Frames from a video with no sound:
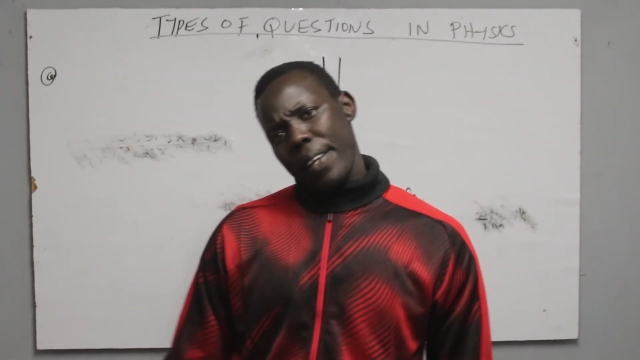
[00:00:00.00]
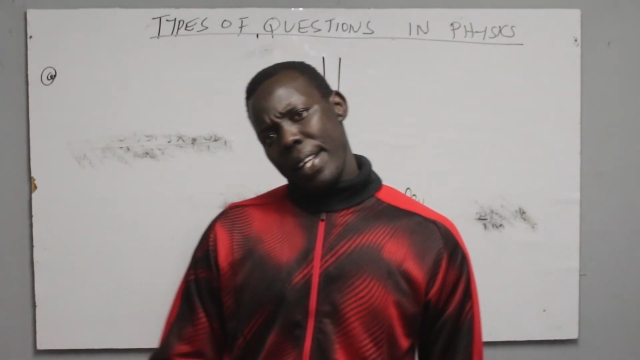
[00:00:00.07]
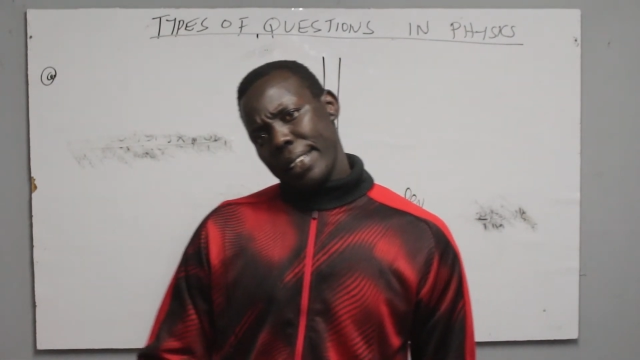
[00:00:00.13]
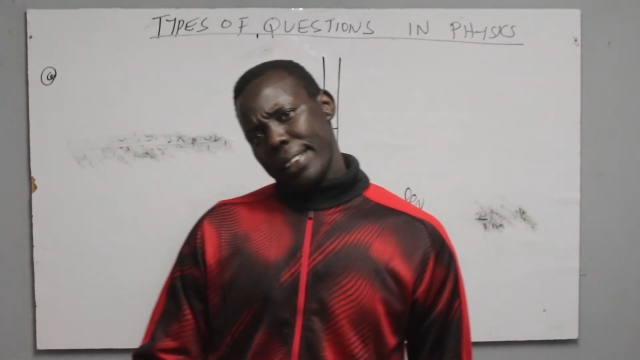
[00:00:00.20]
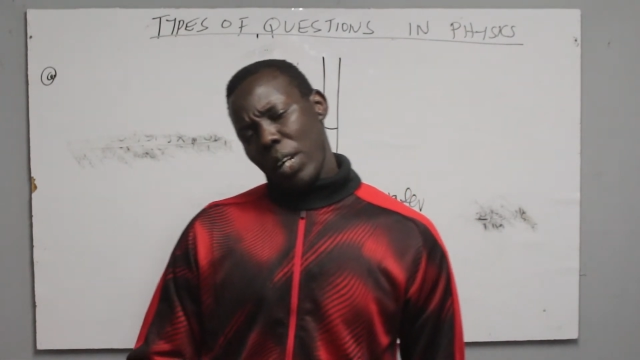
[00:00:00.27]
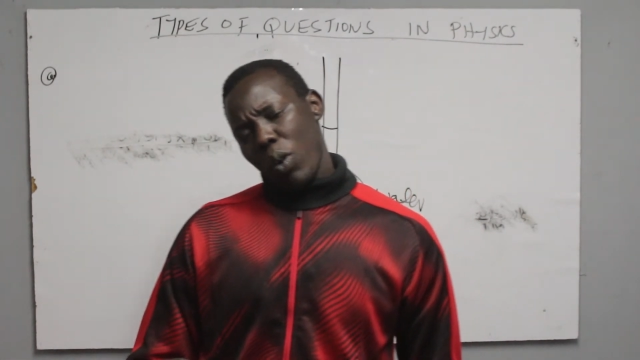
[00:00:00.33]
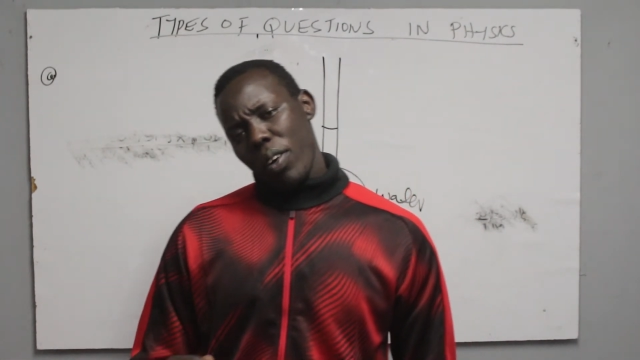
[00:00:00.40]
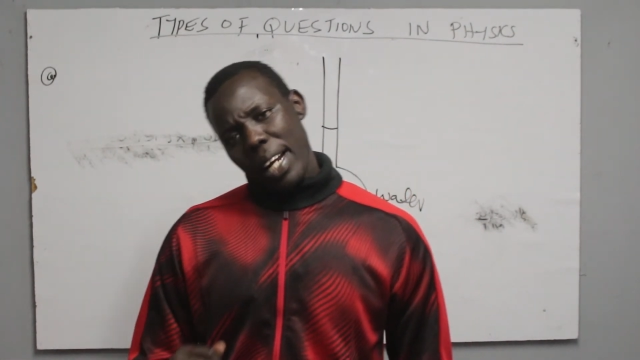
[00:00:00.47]

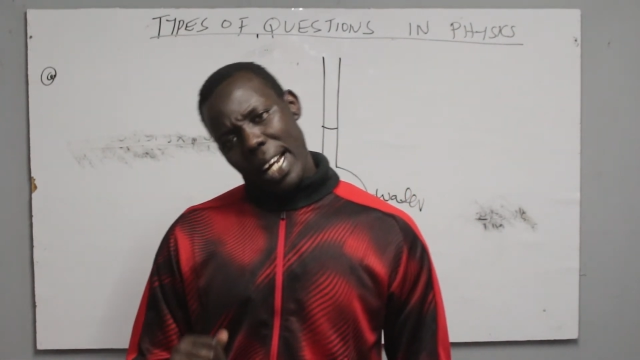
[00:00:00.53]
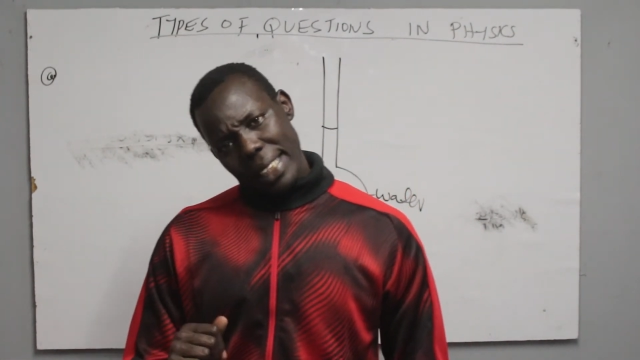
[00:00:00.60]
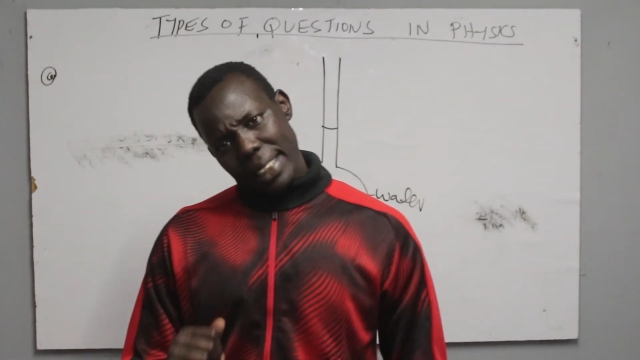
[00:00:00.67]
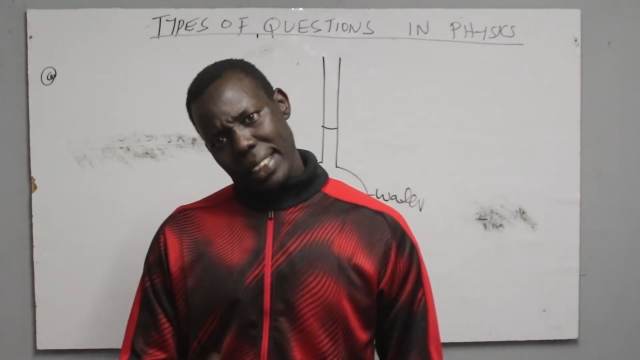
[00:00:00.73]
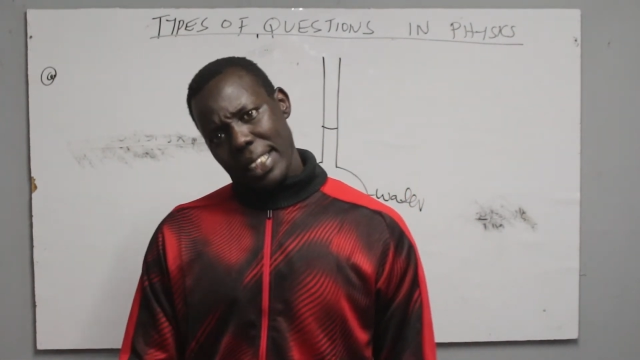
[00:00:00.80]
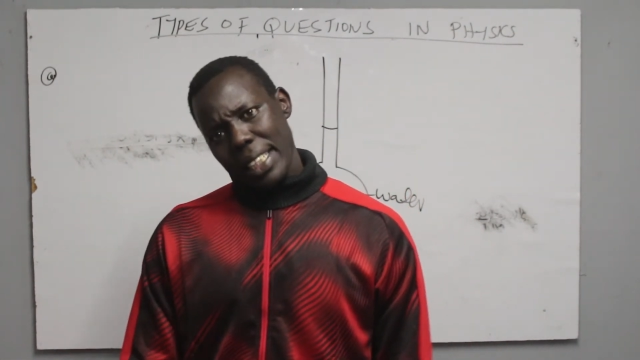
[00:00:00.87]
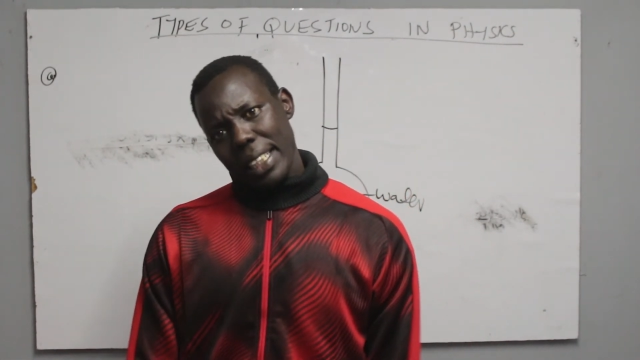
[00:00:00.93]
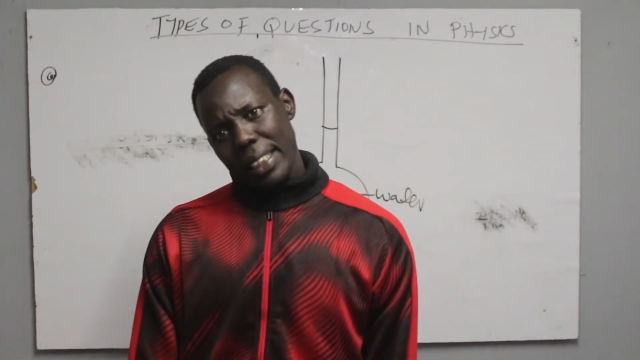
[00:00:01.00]
Second
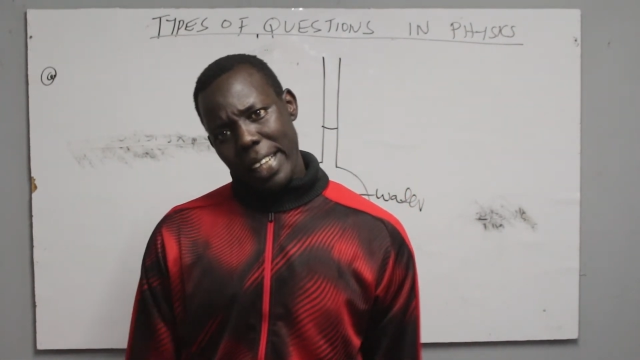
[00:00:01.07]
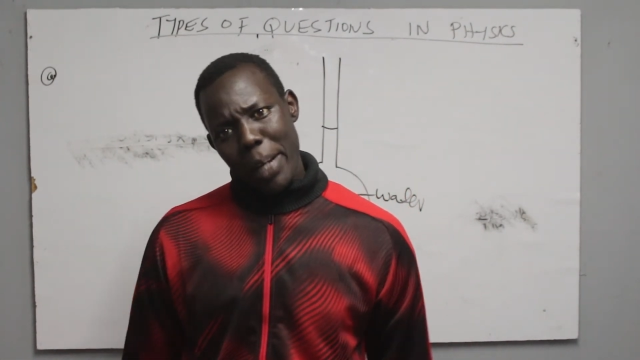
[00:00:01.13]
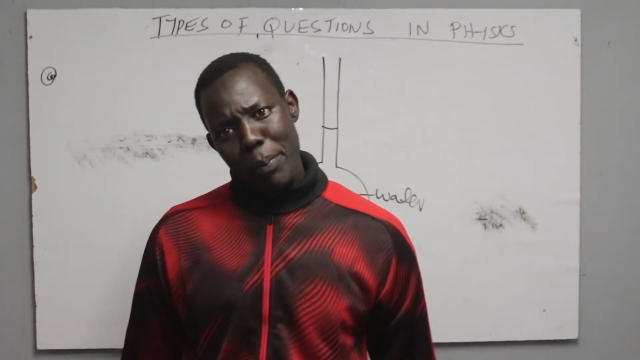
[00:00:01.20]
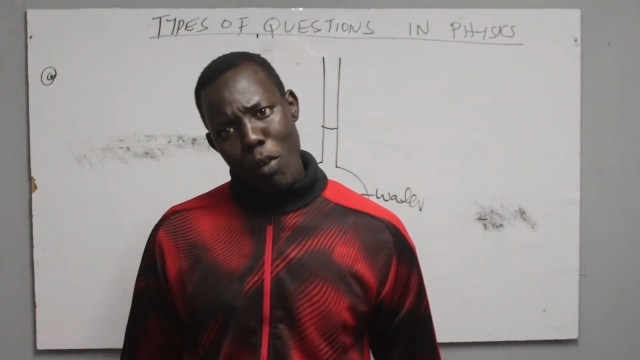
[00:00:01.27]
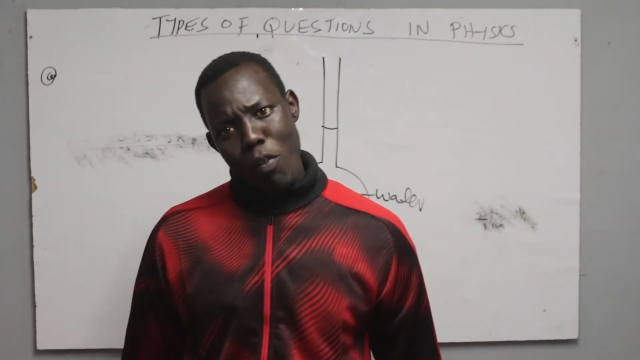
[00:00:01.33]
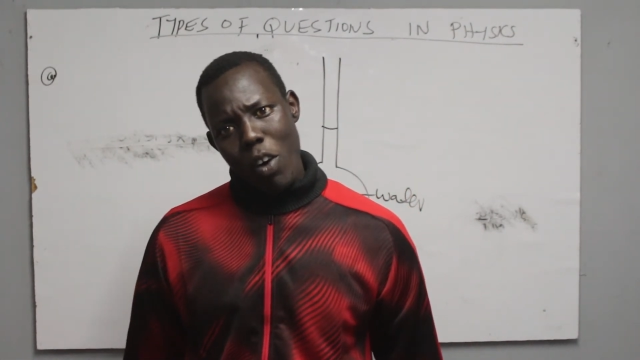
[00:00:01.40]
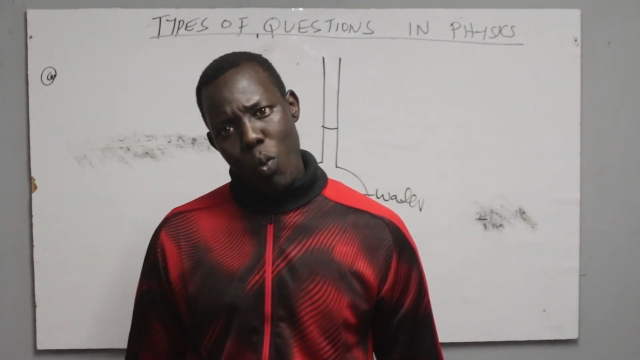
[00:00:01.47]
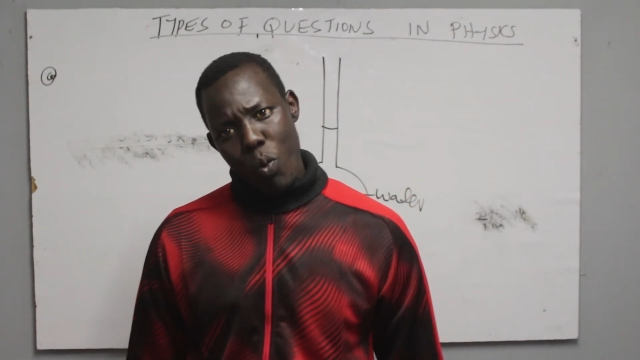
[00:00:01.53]
last type
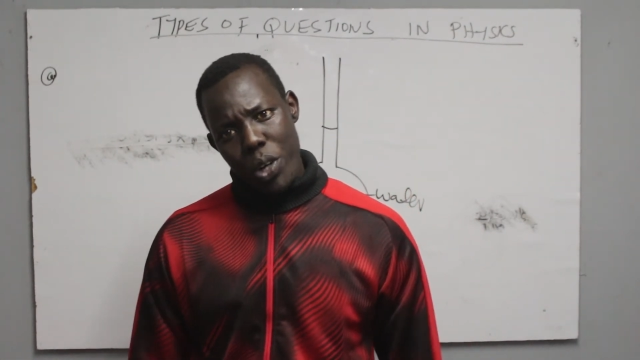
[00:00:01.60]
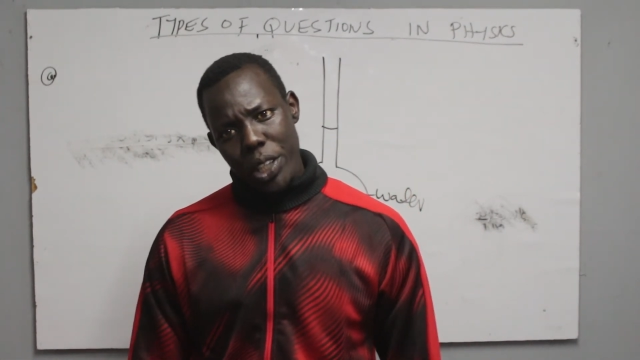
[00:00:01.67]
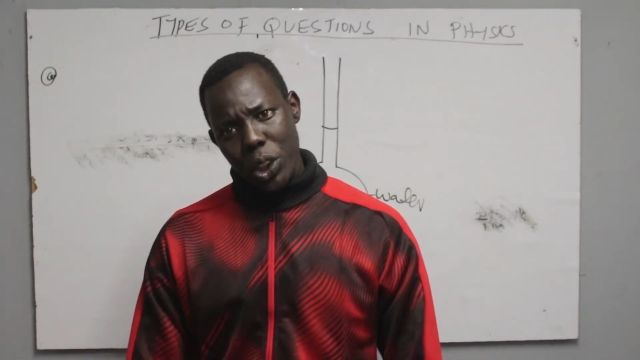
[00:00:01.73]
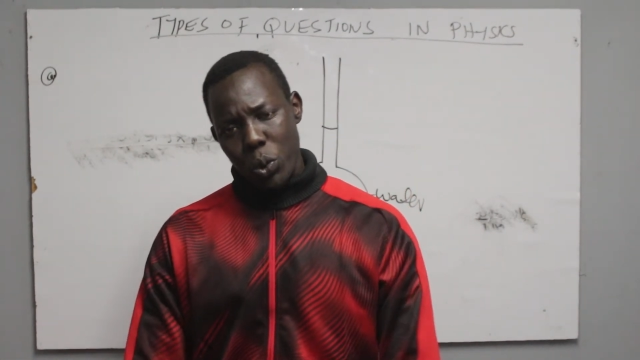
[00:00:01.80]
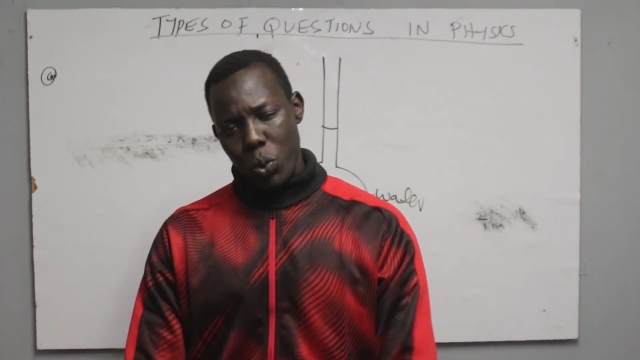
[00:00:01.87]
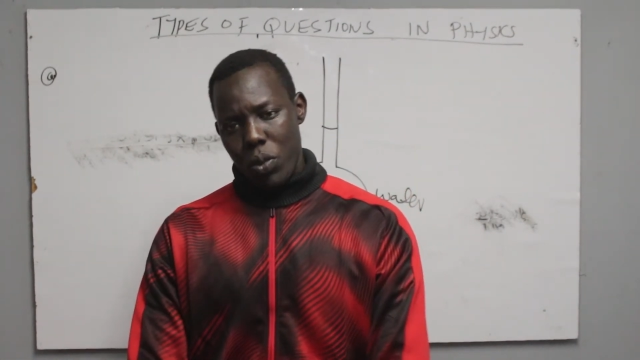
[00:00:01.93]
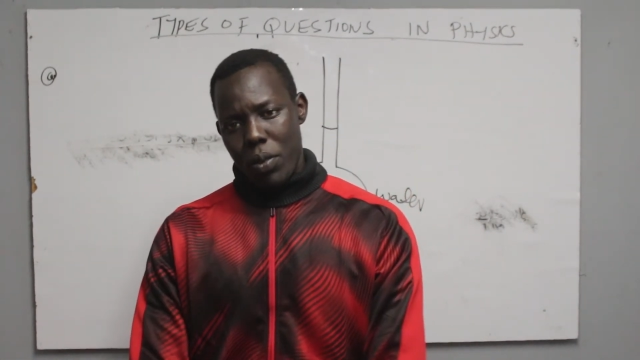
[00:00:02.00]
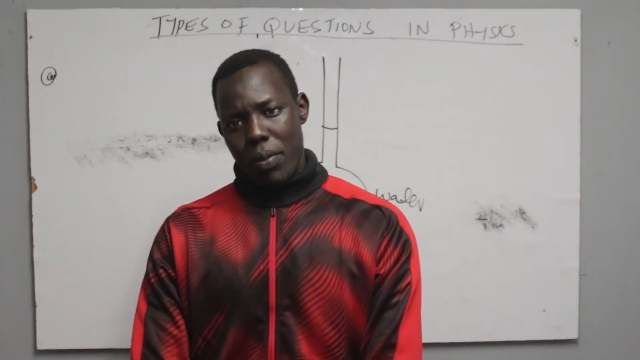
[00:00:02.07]
of a
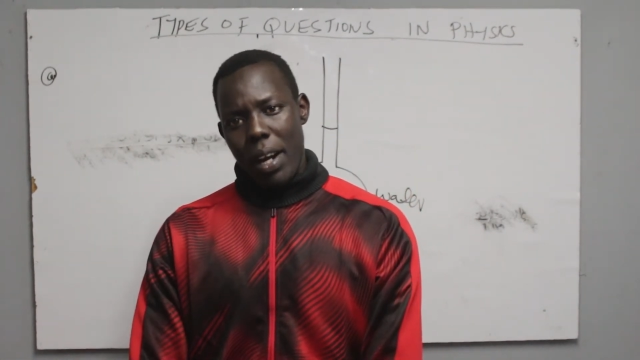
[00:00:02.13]
question